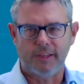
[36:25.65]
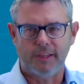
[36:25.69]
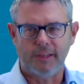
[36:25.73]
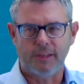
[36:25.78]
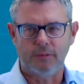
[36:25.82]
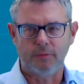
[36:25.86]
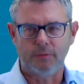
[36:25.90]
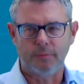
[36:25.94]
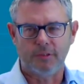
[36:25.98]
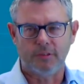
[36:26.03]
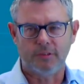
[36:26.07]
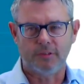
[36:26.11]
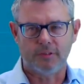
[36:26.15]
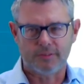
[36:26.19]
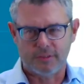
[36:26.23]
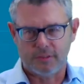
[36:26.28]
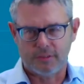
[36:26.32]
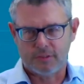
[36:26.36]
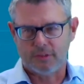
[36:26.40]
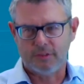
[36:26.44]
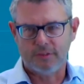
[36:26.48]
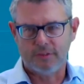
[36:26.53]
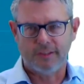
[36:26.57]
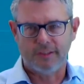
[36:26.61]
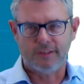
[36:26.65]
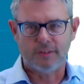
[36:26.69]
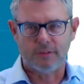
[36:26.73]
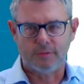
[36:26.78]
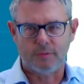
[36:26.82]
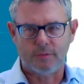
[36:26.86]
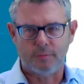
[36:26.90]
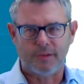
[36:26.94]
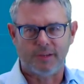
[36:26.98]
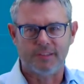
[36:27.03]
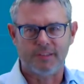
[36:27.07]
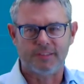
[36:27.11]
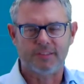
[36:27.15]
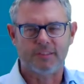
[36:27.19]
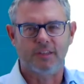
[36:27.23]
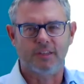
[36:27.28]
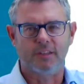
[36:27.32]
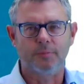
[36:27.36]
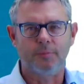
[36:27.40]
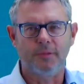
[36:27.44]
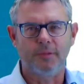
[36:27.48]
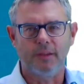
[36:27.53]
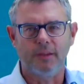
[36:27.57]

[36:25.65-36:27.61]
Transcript: down because the content of the pulse can't